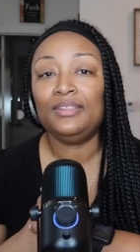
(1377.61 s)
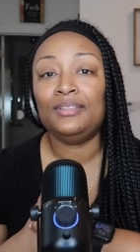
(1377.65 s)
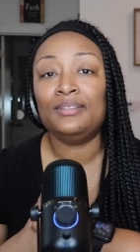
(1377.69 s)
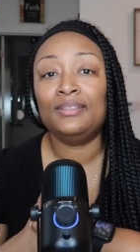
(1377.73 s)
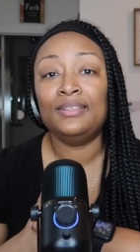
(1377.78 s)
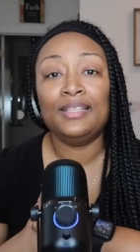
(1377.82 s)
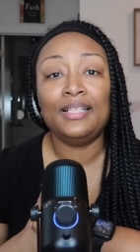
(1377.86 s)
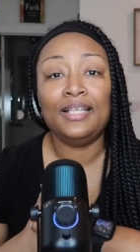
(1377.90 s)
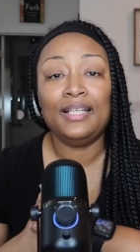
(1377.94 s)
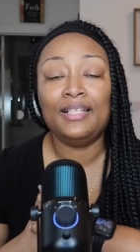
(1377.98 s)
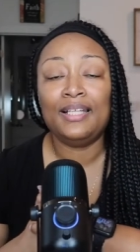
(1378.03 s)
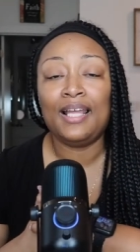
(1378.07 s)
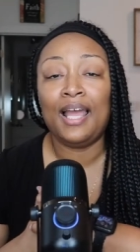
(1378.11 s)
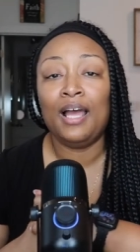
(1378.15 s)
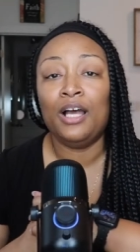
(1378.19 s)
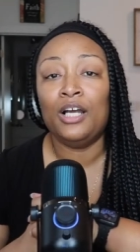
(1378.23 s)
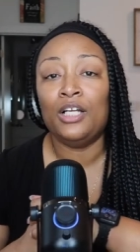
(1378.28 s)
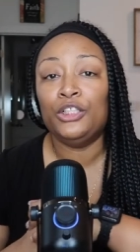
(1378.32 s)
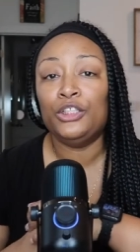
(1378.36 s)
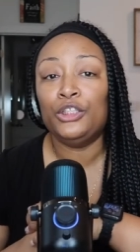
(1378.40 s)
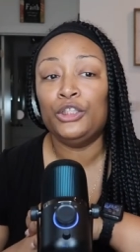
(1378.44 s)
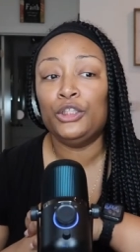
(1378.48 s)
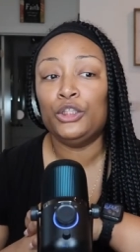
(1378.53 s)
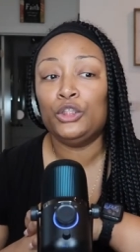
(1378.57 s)
to get that
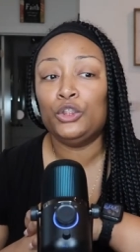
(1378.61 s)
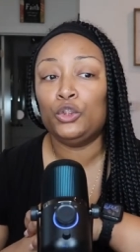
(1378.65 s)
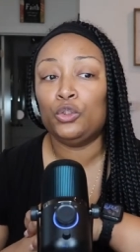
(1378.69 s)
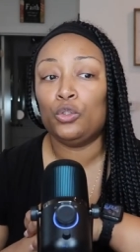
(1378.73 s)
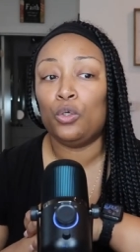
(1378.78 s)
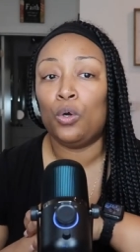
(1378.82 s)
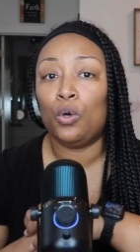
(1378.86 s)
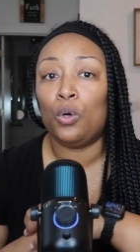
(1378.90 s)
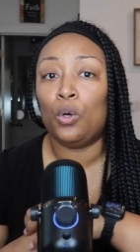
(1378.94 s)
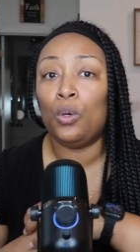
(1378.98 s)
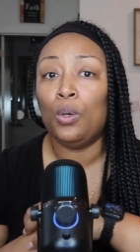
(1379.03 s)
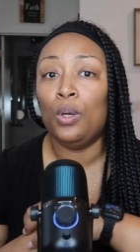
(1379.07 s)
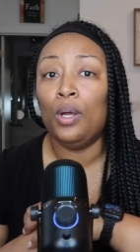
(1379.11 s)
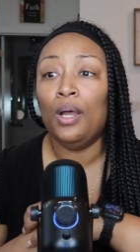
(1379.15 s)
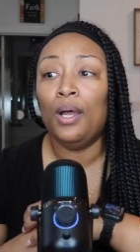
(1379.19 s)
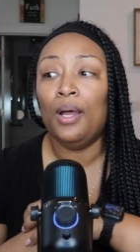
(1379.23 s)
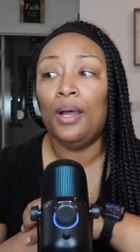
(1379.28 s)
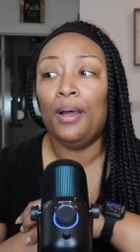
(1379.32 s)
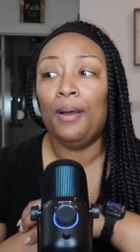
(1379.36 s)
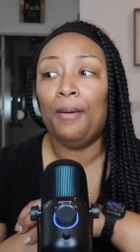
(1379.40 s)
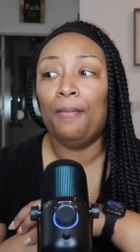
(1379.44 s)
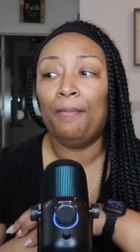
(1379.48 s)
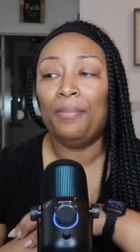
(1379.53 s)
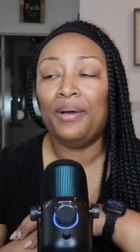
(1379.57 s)
under control.
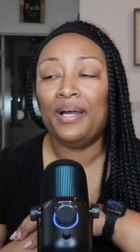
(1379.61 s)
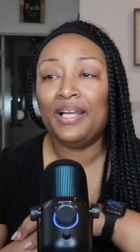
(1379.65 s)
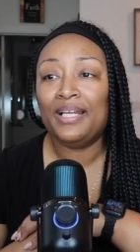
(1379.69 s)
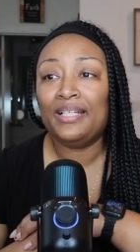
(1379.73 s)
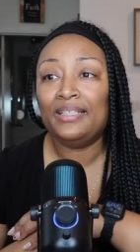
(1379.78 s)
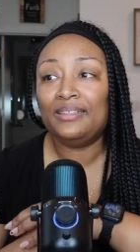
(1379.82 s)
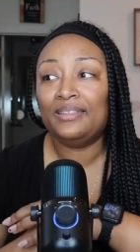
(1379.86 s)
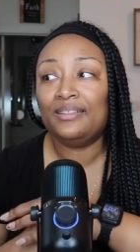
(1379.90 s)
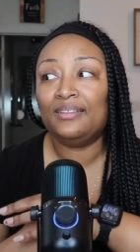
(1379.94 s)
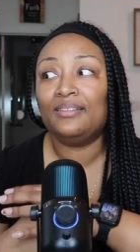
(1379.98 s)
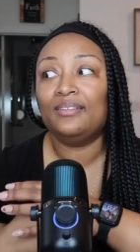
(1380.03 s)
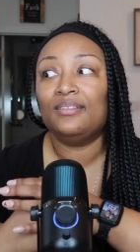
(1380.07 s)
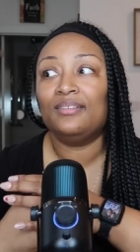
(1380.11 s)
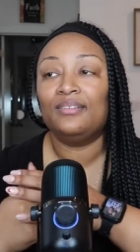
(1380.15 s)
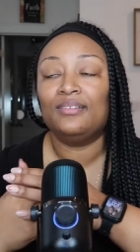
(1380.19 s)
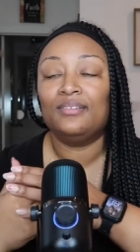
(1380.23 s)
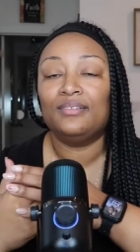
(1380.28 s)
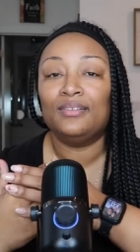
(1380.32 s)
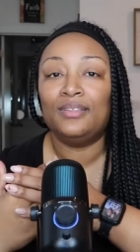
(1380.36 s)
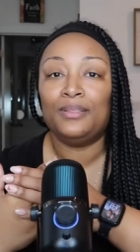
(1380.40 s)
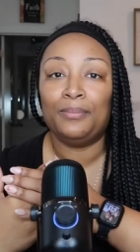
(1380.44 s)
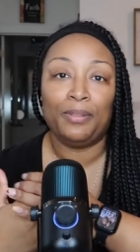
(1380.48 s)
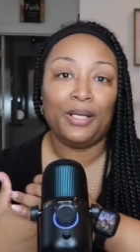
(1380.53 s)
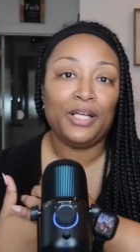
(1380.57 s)
But
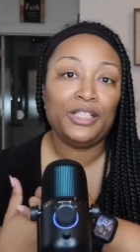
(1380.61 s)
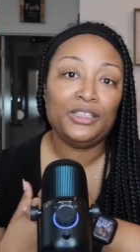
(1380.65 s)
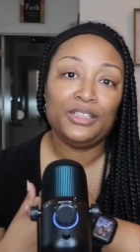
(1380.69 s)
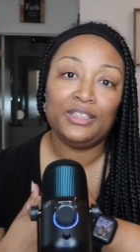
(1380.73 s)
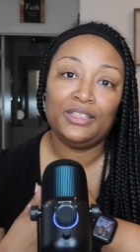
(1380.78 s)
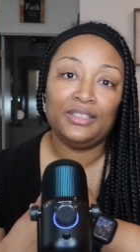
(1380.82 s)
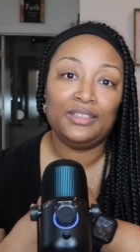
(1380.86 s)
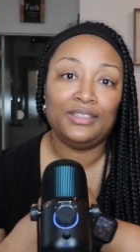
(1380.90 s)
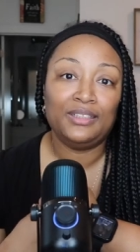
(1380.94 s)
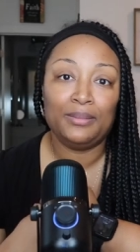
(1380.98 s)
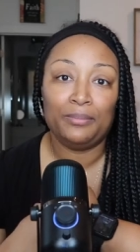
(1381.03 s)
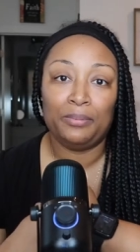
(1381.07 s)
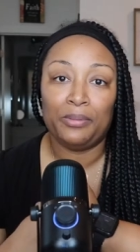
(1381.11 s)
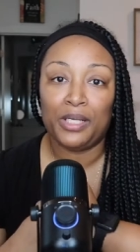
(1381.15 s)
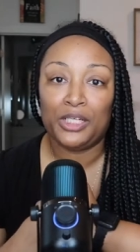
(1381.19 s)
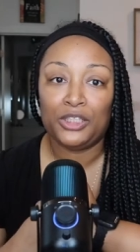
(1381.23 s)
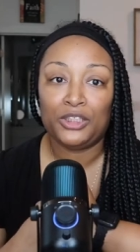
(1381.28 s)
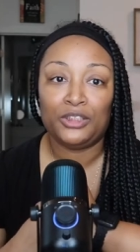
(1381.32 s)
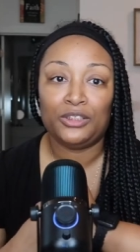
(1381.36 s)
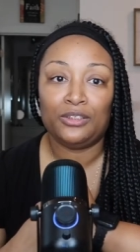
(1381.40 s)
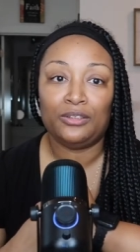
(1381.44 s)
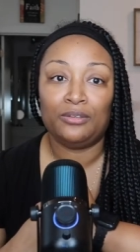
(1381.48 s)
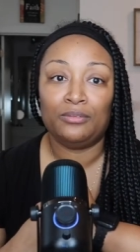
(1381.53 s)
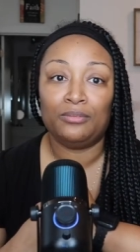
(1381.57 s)
depression is
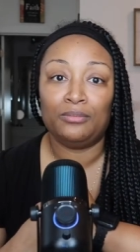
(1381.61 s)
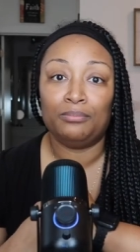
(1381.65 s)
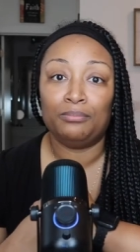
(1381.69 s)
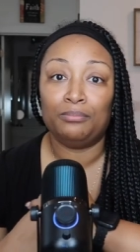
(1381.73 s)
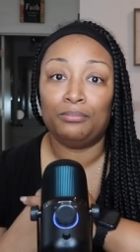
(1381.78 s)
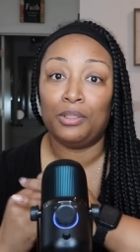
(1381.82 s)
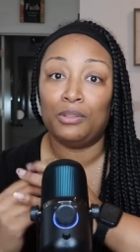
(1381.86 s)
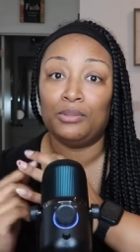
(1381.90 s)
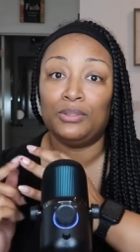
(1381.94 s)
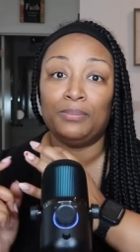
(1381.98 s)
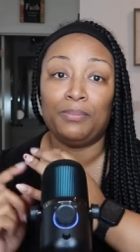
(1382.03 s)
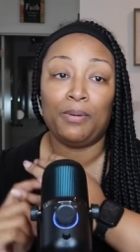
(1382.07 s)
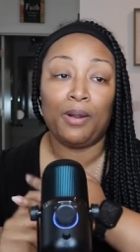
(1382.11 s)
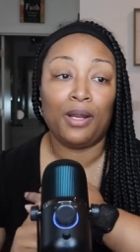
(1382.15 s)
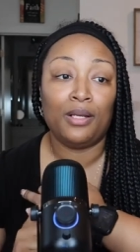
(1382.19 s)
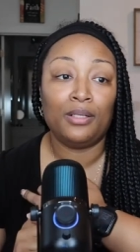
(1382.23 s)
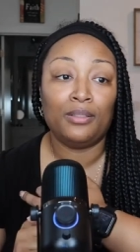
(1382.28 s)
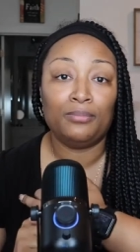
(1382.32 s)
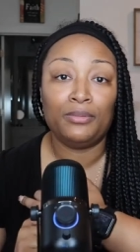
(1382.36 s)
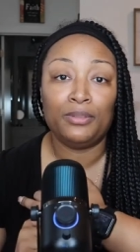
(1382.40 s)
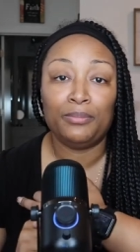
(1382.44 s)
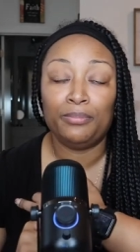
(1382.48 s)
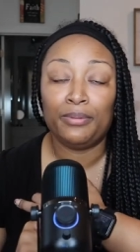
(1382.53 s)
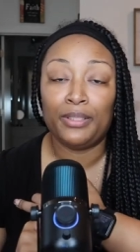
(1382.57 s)
depression.
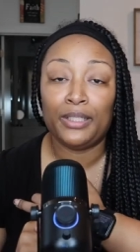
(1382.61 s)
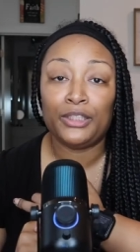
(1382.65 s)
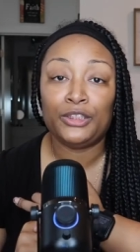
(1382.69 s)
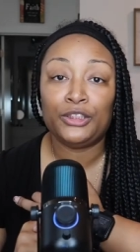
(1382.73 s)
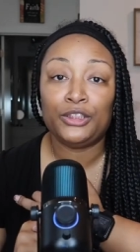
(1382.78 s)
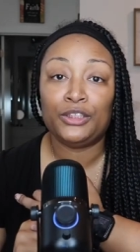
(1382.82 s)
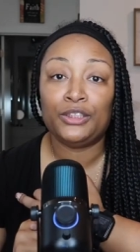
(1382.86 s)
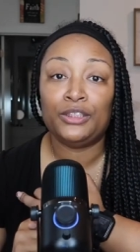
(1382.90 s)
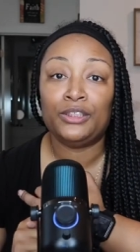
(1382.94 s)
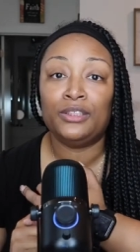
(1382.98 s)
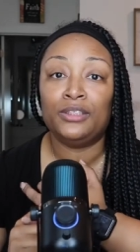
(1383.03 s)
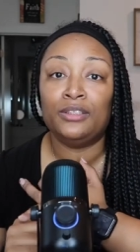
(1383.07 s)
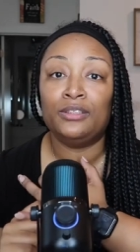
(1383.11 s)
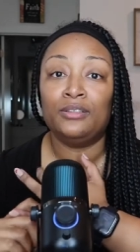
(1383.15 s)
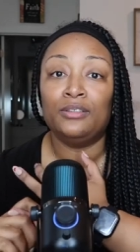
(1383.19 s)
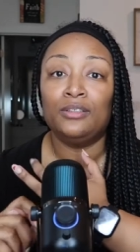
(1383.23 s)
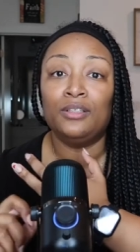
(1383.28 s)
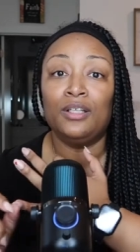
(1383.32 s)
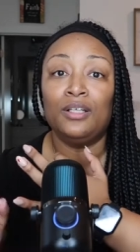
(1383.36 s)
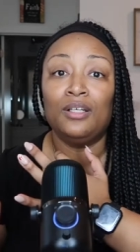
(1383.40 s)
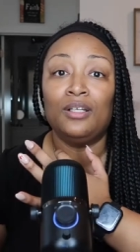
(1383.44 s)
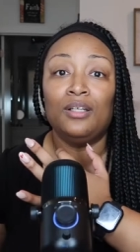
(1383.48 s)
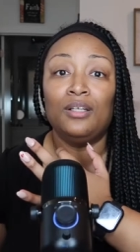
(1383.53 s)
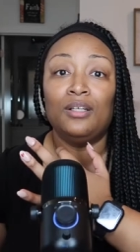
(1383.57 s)
Postpartum depression,
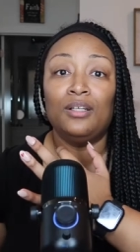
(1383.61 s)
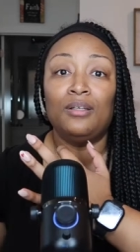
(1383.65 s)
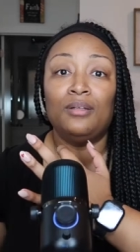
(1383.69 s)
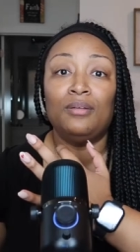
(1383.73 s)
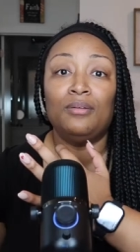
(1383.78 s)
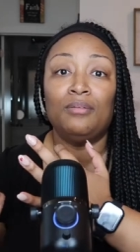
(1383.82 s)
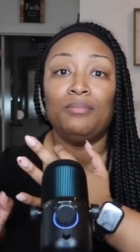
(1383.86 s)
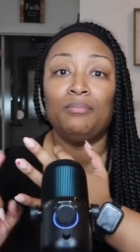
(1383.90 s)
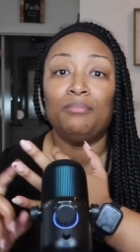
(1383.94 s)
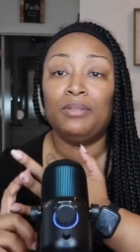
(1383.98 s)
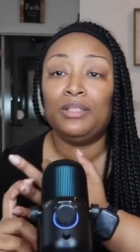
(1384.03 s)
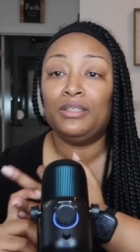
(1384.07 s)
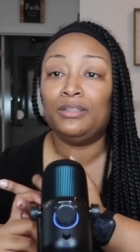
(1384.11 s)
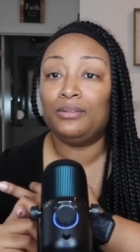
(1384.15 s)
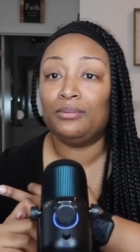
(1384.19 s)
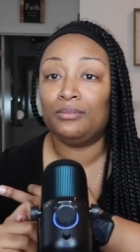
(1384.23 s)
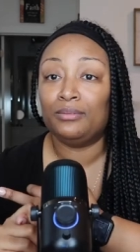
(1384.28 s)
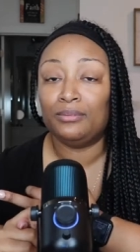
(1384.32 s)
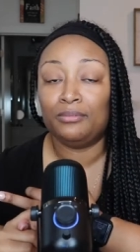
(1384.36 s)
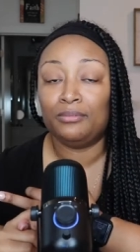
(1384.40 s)
mental,